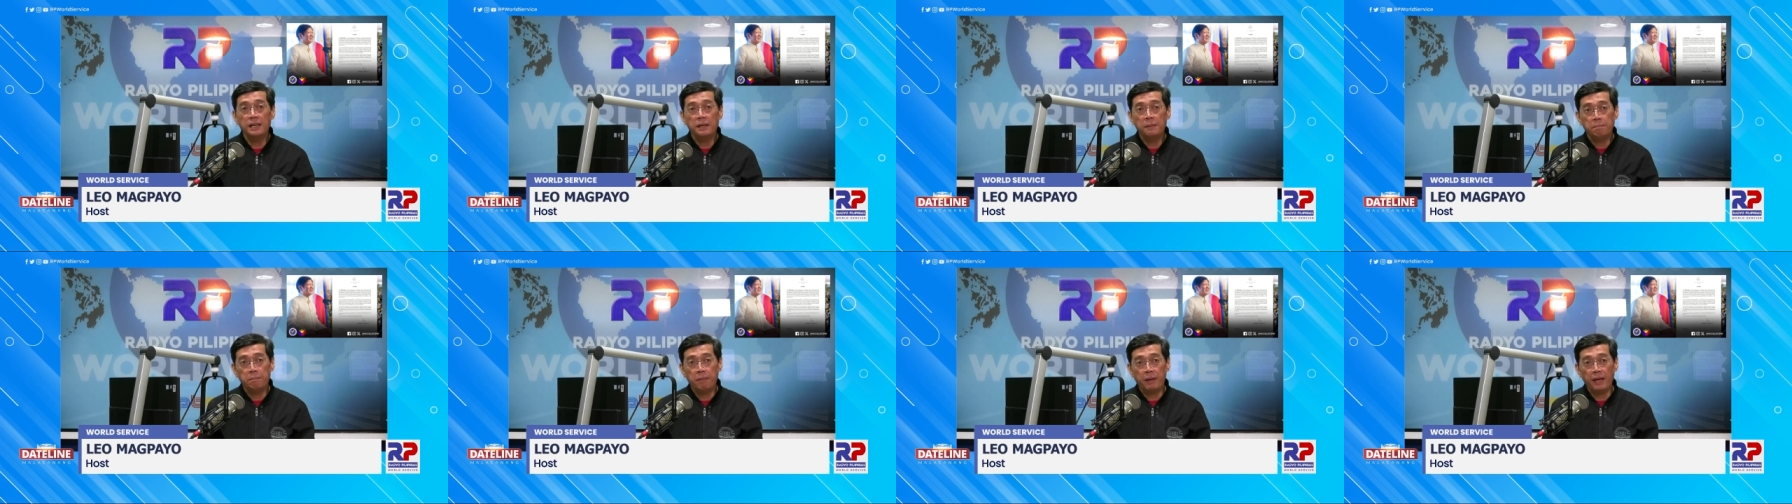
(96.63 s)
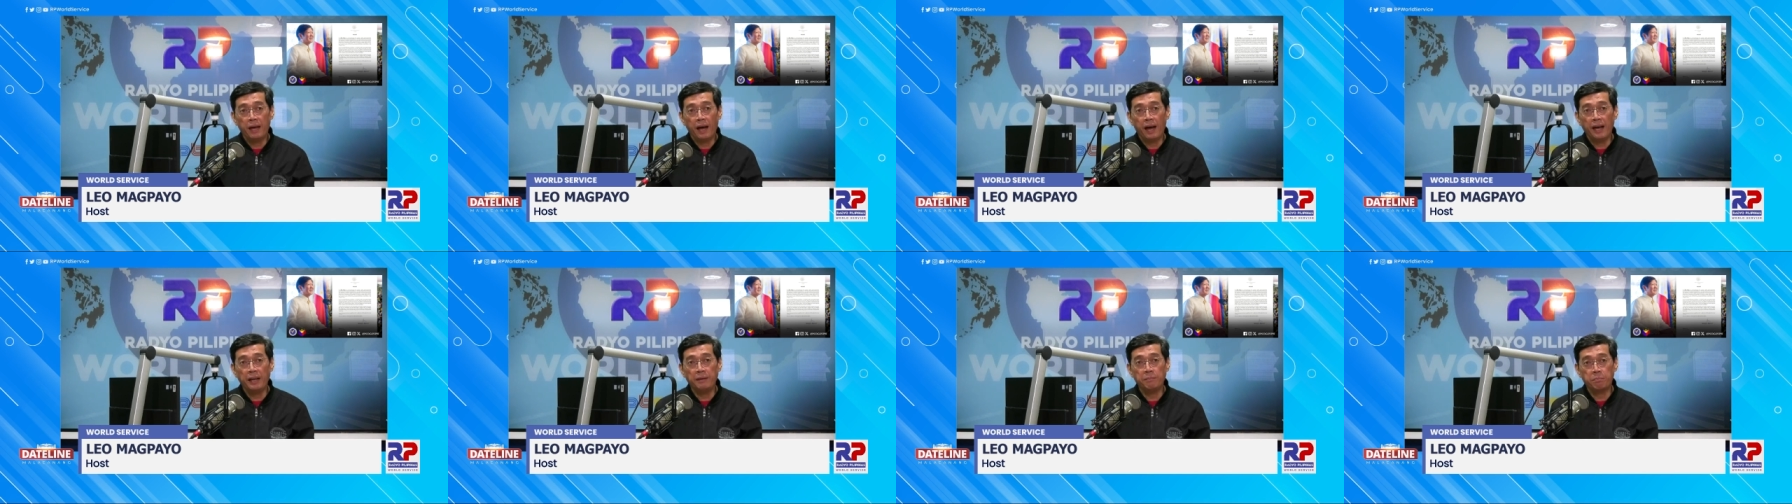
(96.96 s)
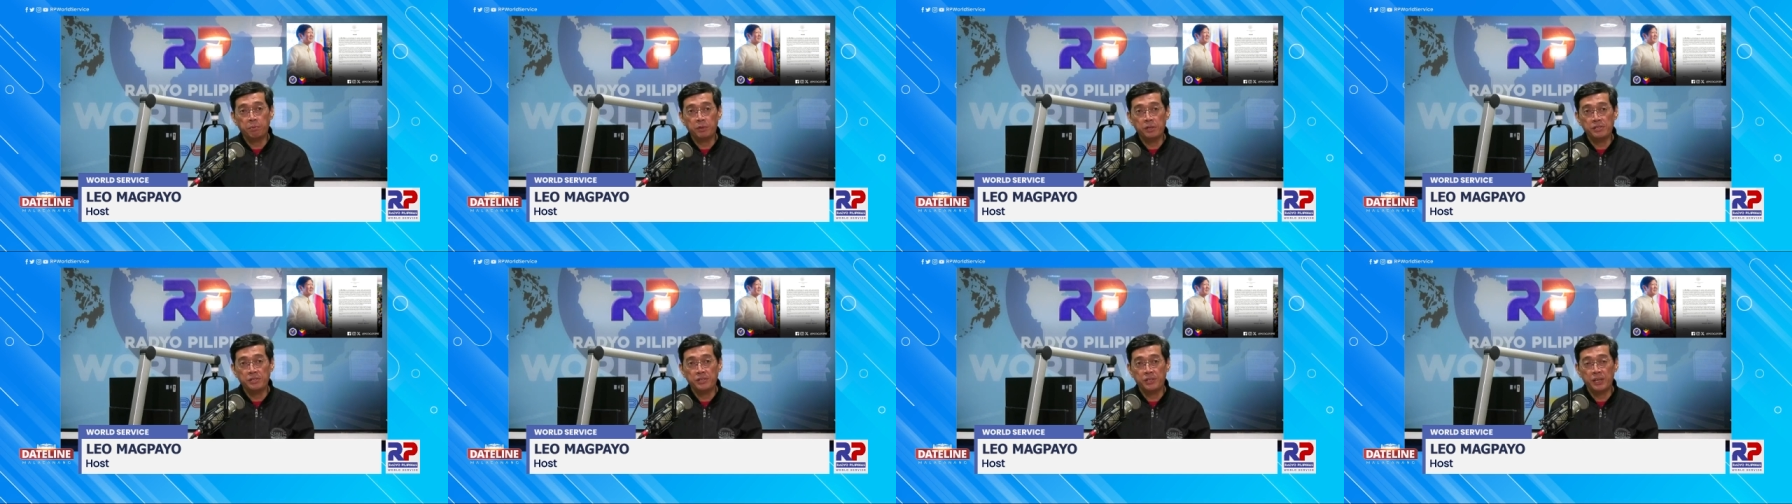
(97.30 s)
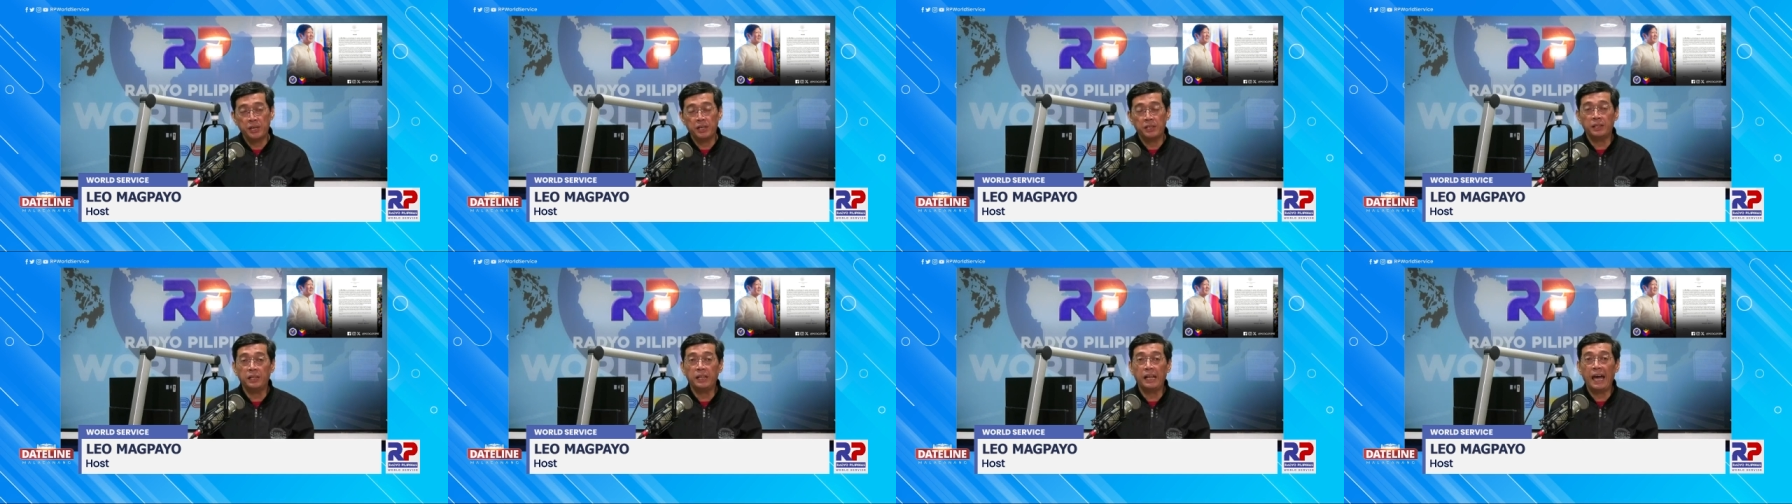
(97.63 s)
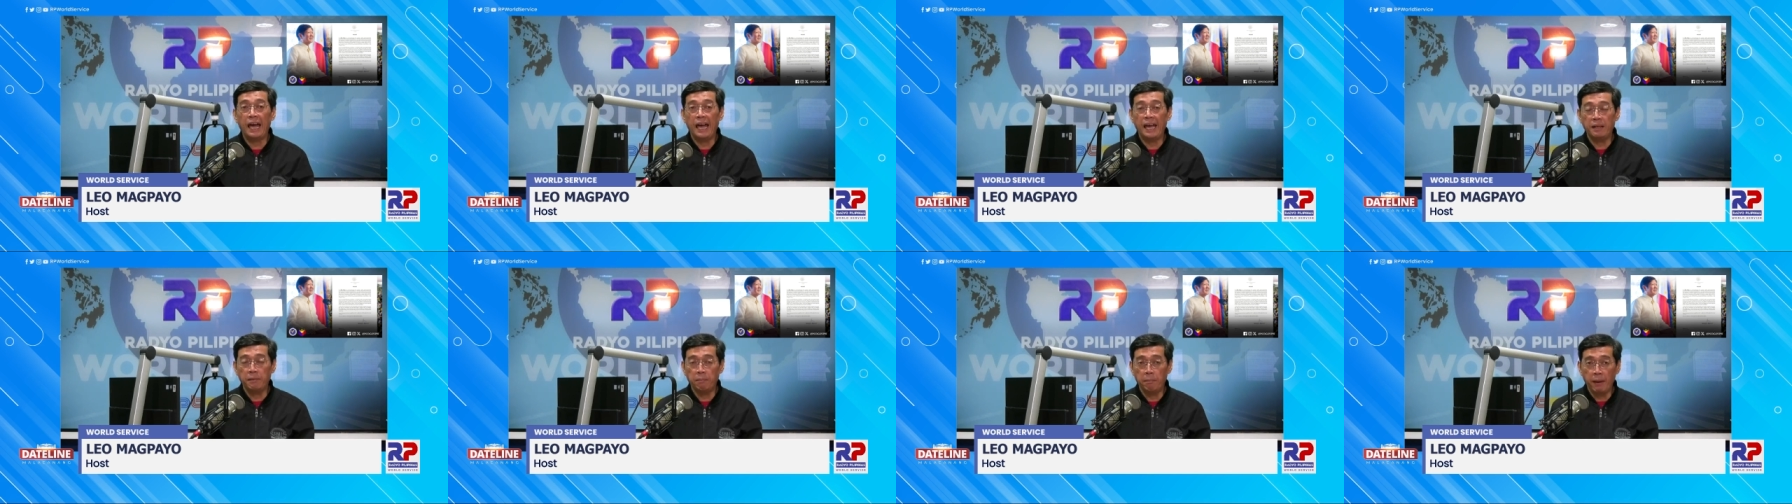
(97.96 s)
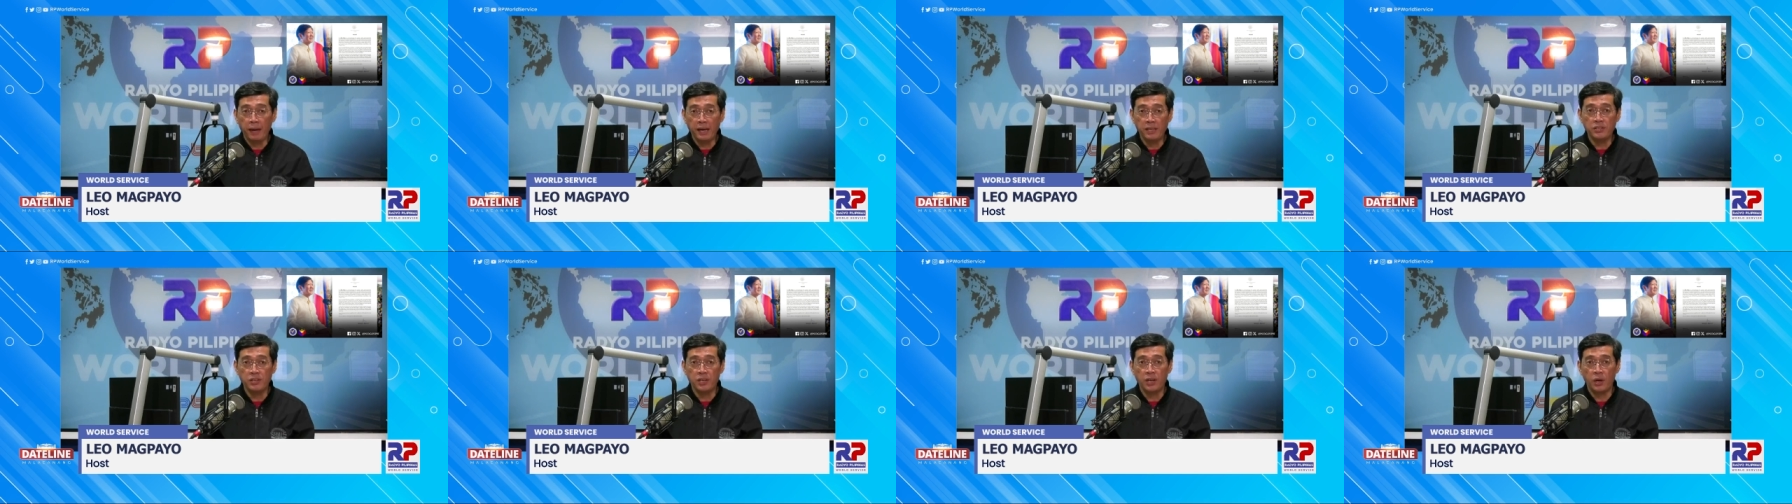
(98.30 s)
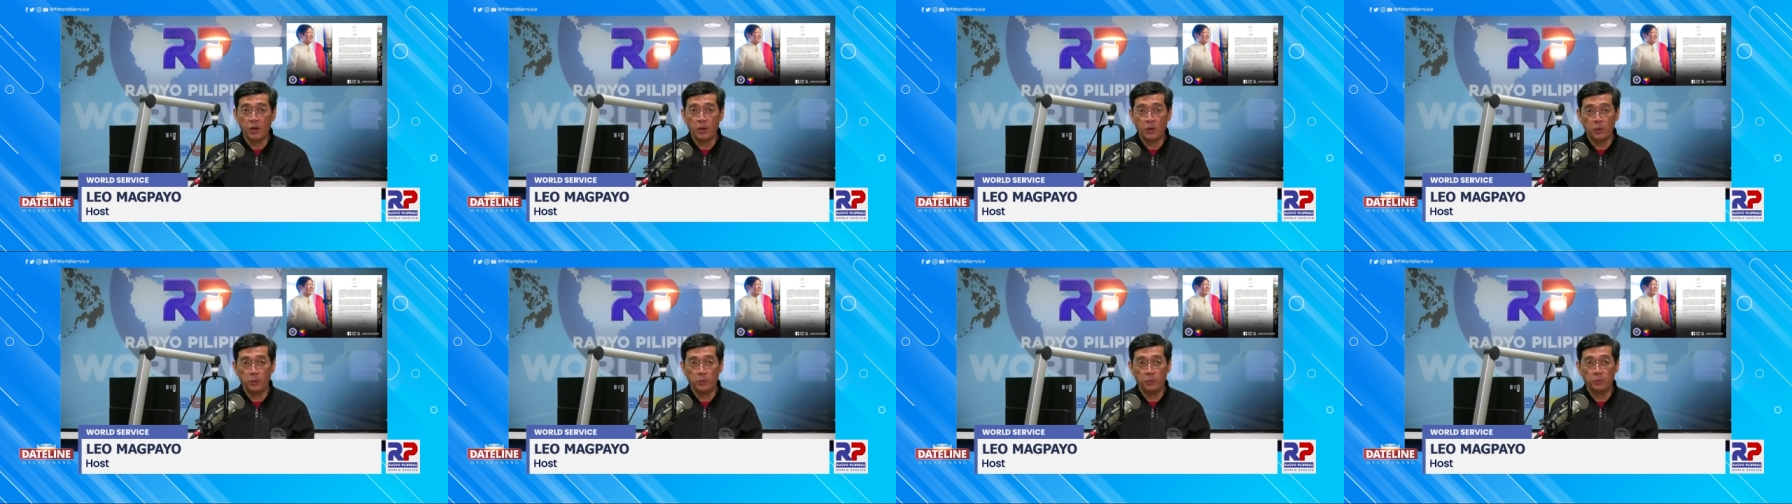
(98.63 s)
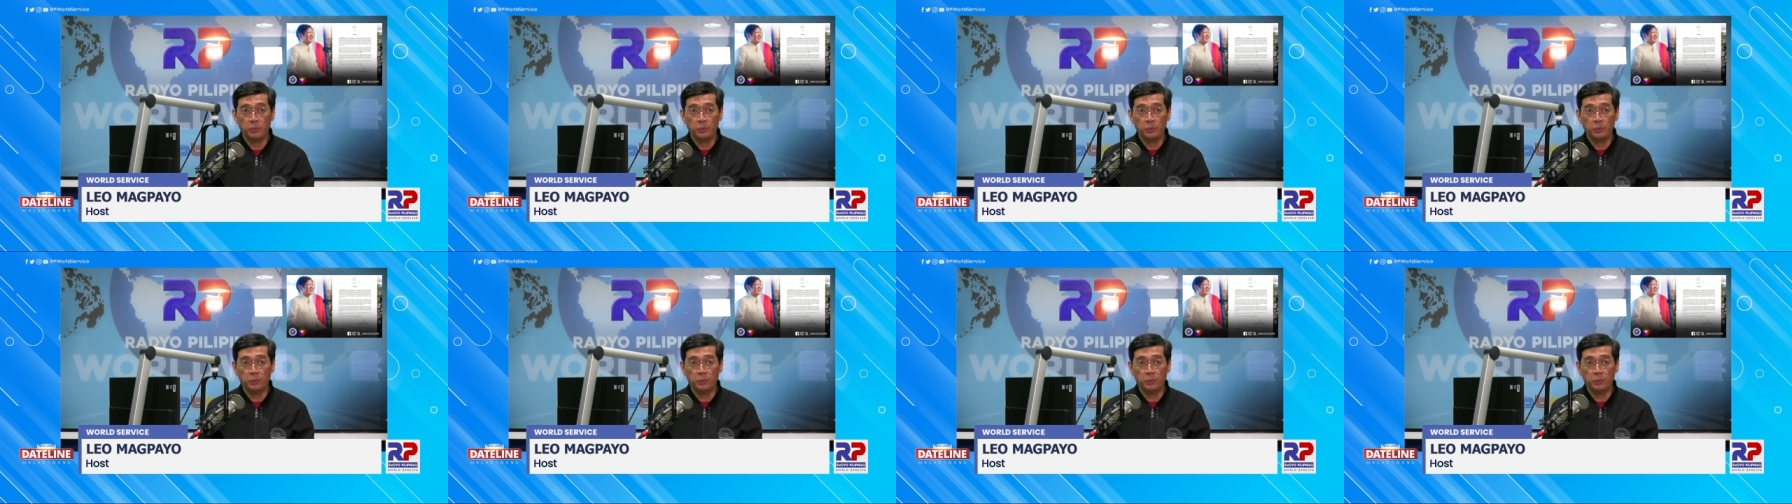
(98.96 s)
behind Brazil and Mexico.